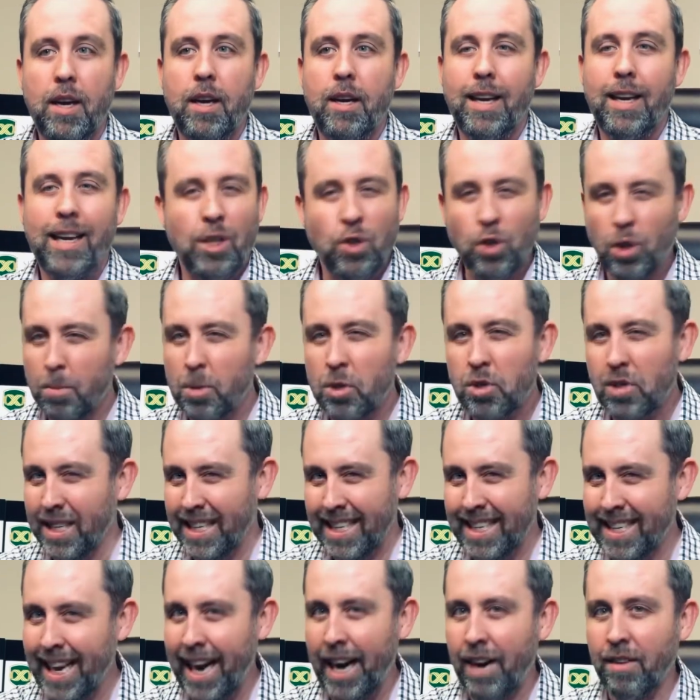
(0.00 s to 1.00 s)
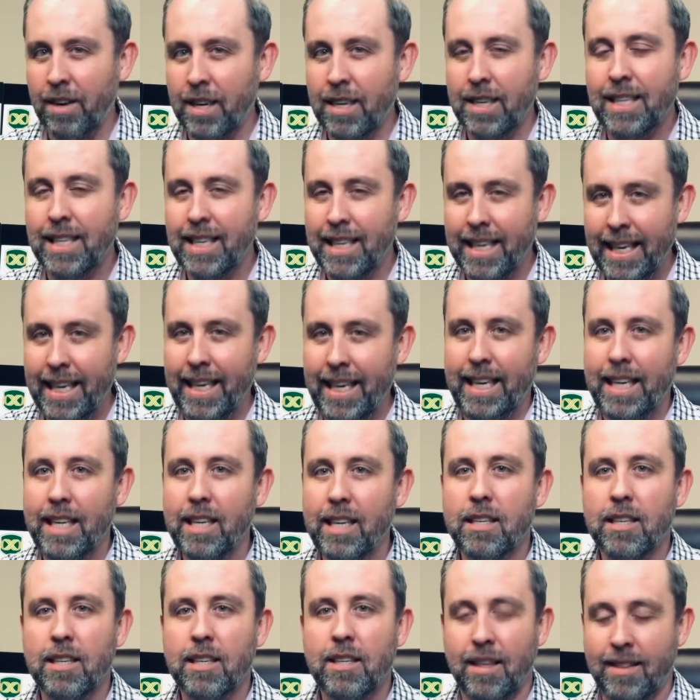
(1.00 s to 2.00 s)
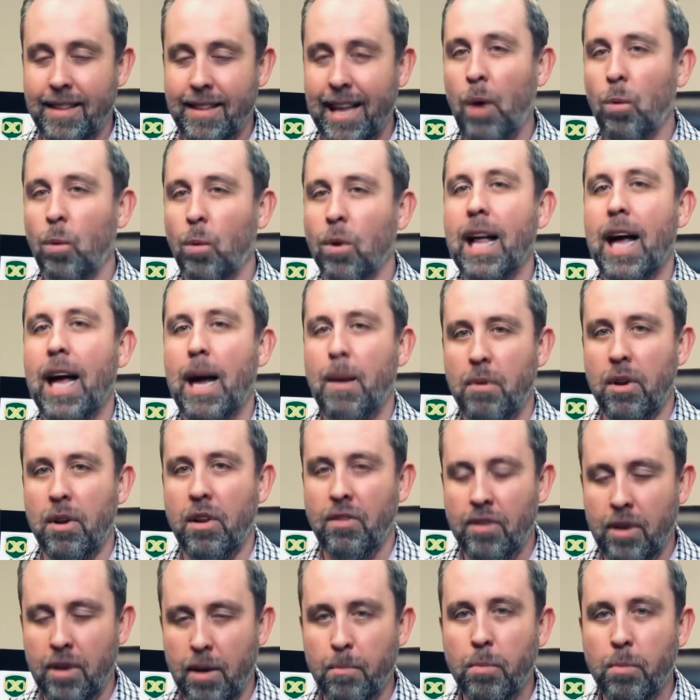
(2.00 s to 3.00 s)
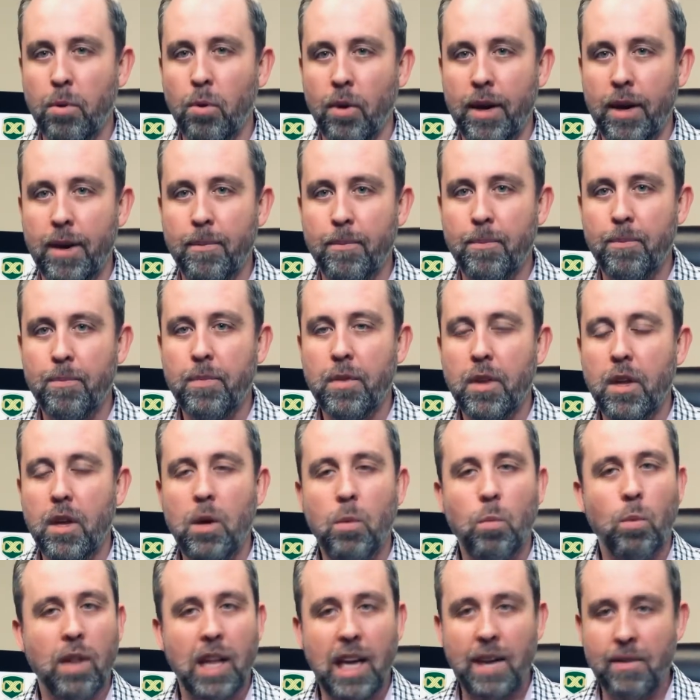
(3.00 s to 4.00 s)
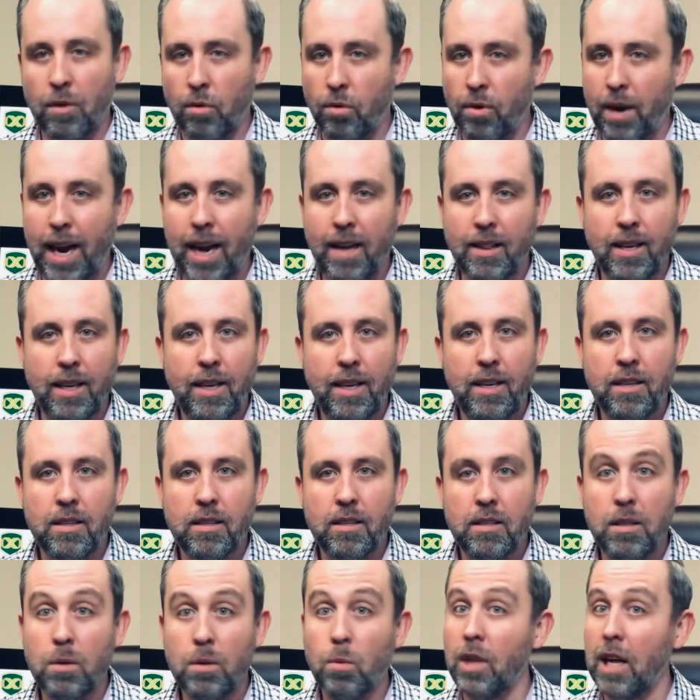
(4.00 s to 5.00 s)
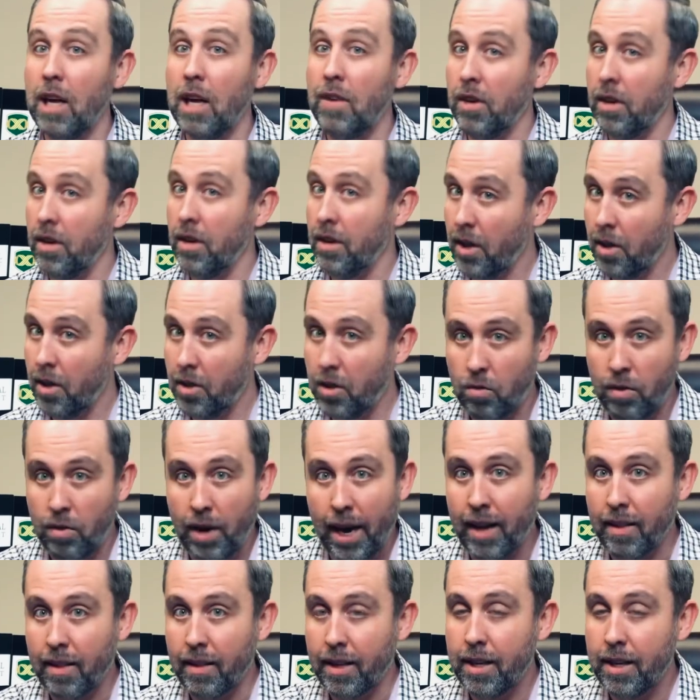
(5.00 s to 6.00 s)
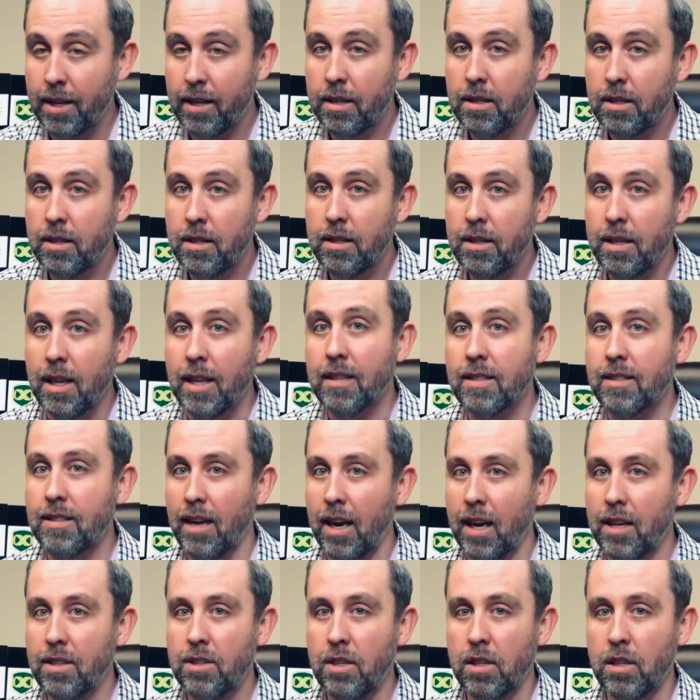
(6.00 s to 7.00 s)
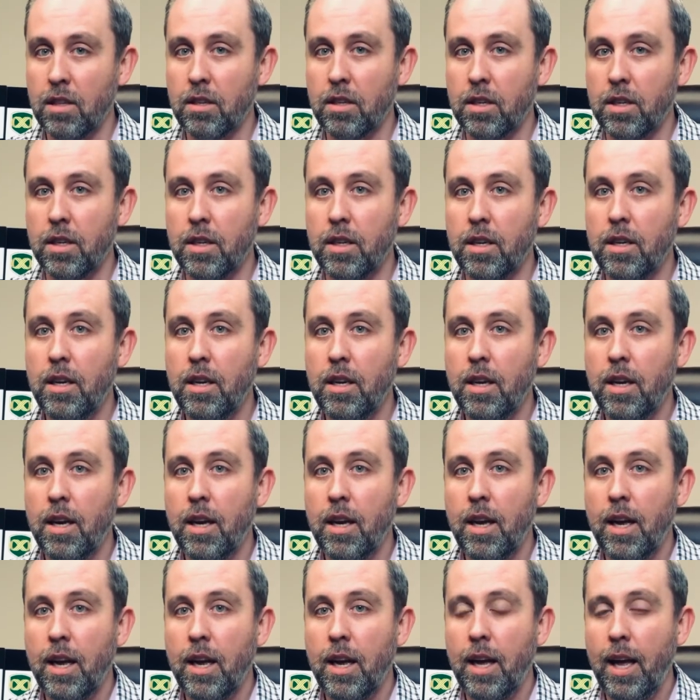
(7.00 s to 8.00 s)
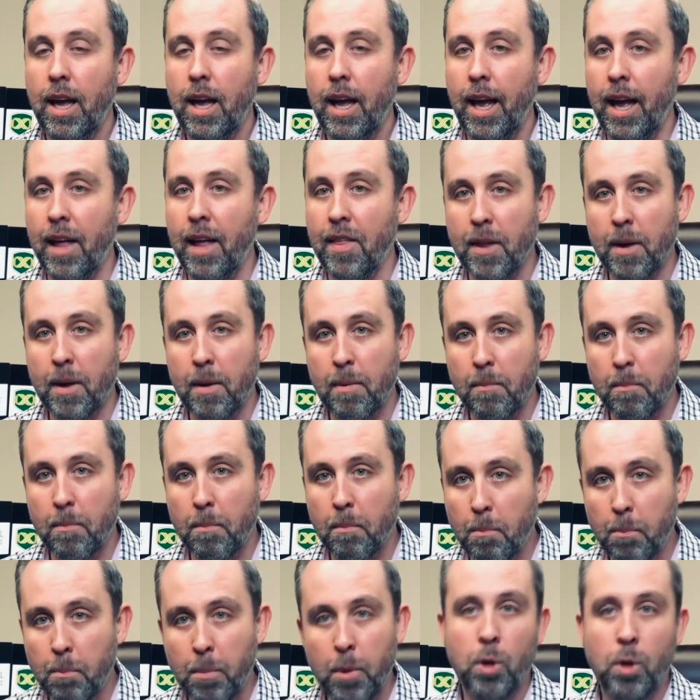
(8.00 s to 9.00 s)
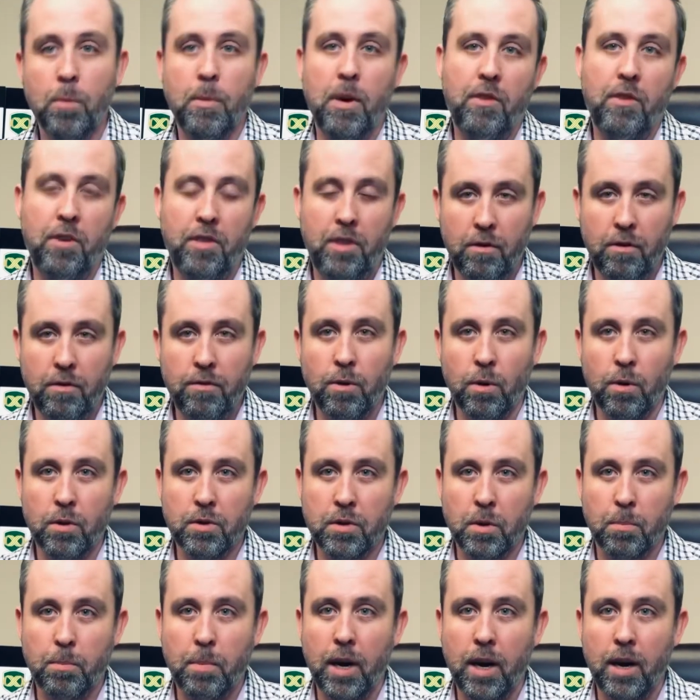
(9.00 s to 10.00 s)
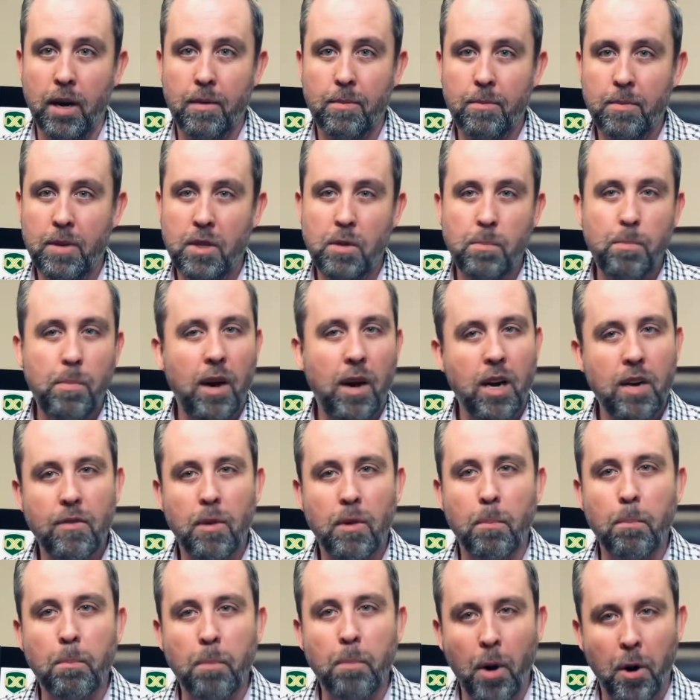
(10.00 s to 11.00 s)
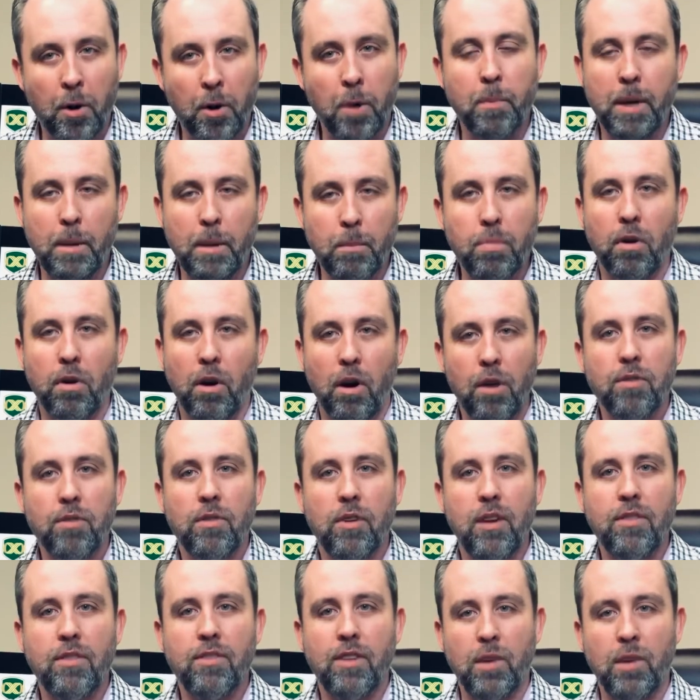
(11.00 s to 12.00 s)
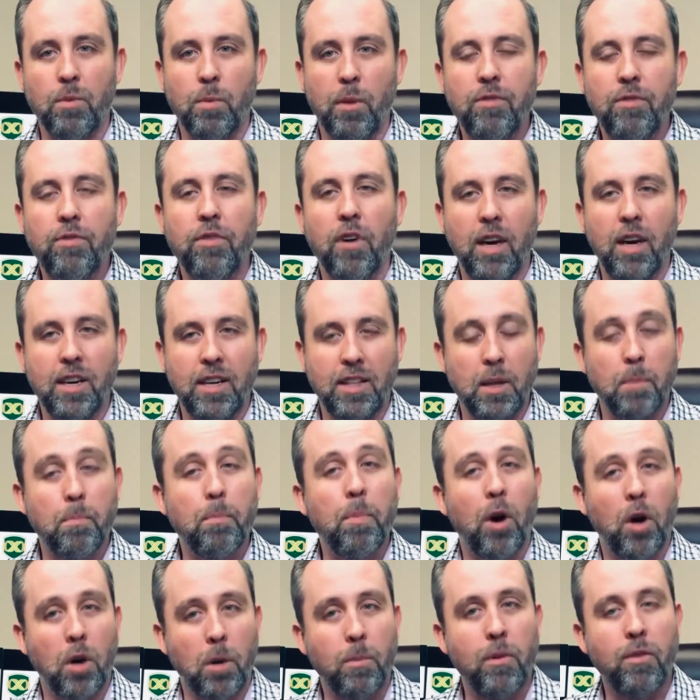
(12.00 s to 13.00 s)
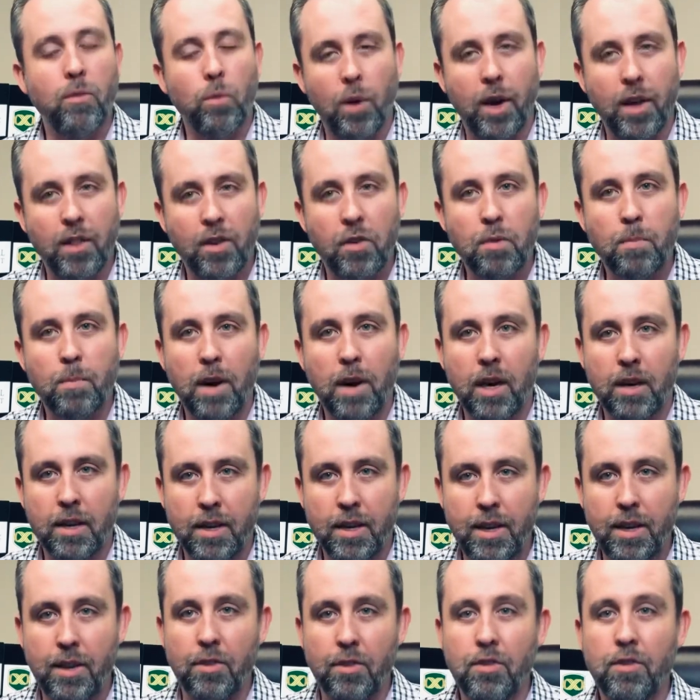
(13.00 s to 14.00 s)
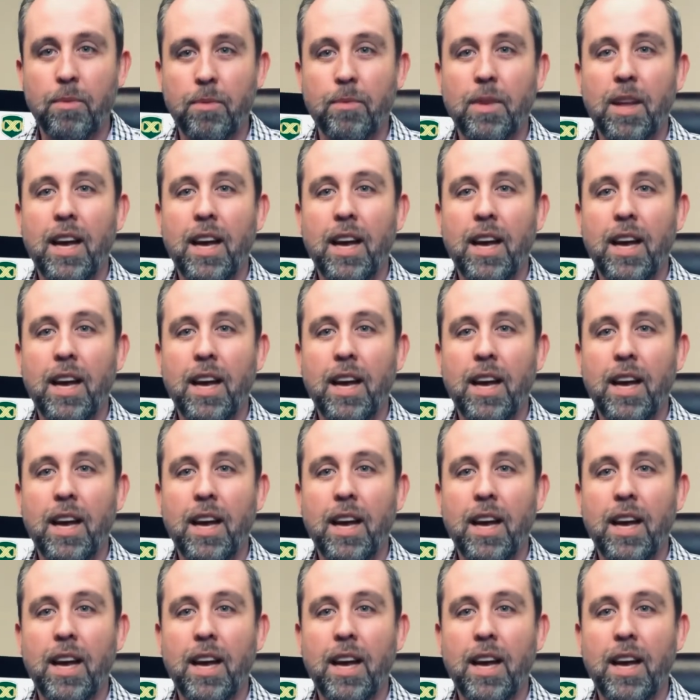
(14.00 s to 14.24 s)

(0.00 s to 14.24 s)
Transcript: It's almost a guarantee that that will happen at some point. We'll have a rally, we'll have another rally, it starts to look good, and then boom, everything falls apart. It's part of a bottoming process as we're finding the bottom of where this market is.